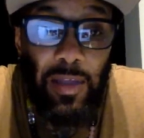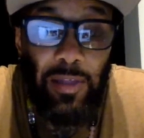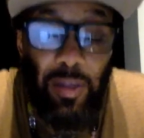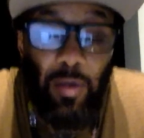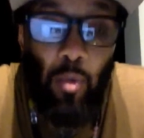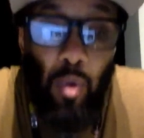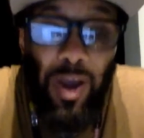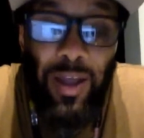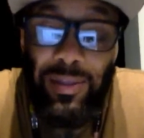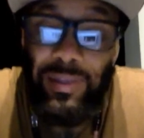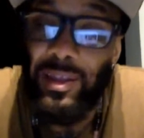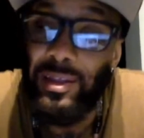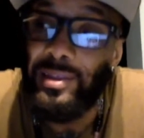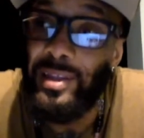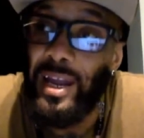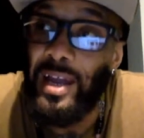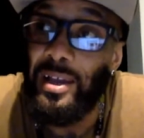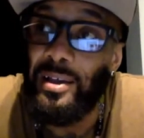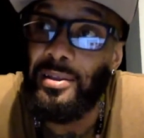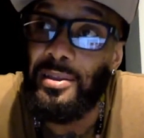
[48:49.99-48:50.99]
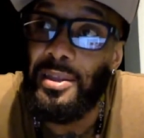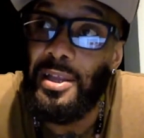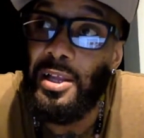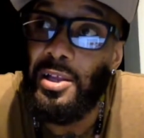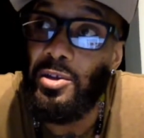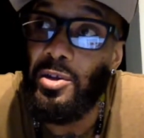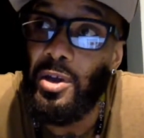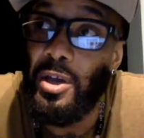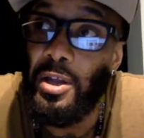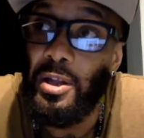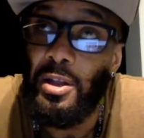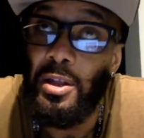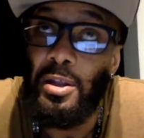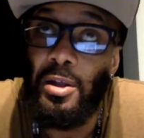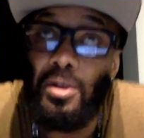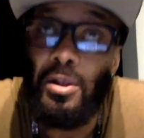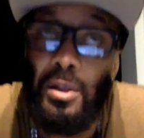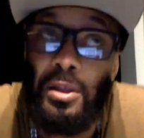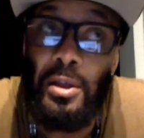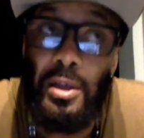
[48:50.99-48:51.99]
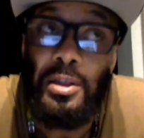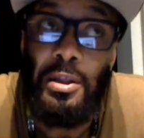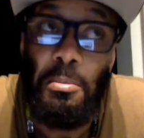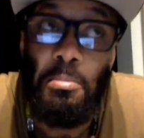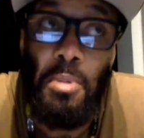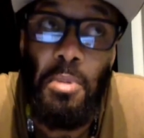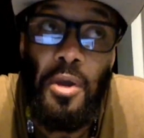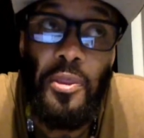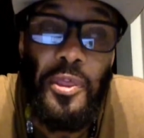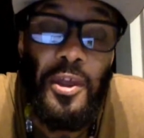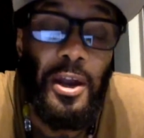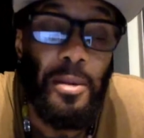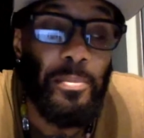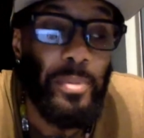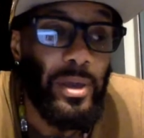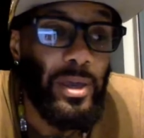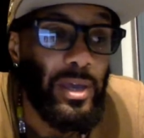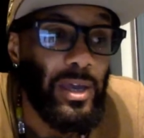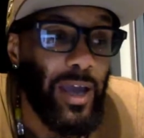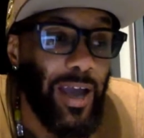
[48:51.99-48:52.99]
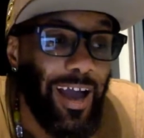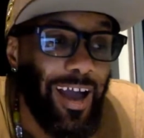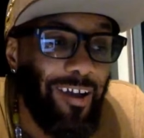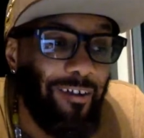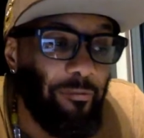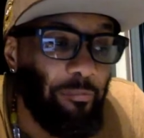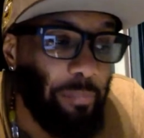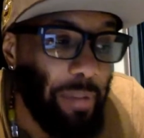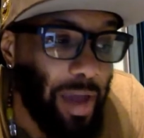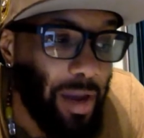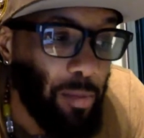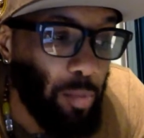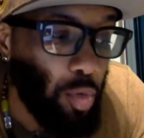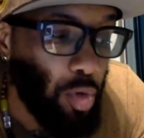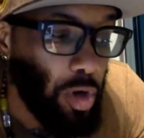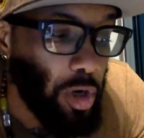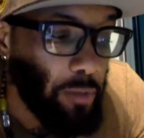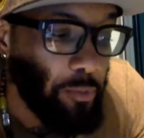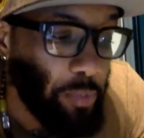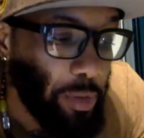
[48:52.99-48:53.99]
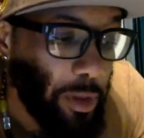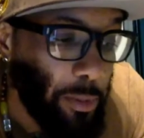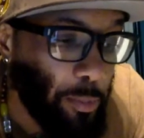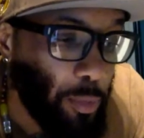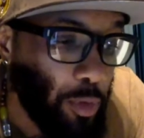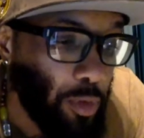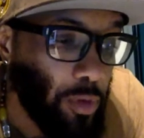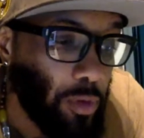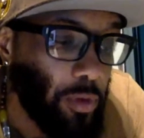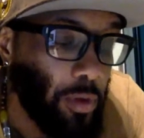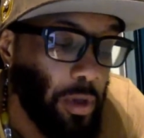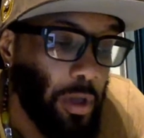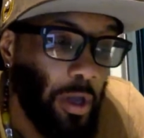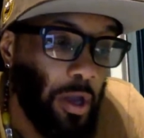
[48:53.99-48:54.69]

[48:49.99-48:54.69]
The one thing that I could tell you, in the month that I've been here, I have met more people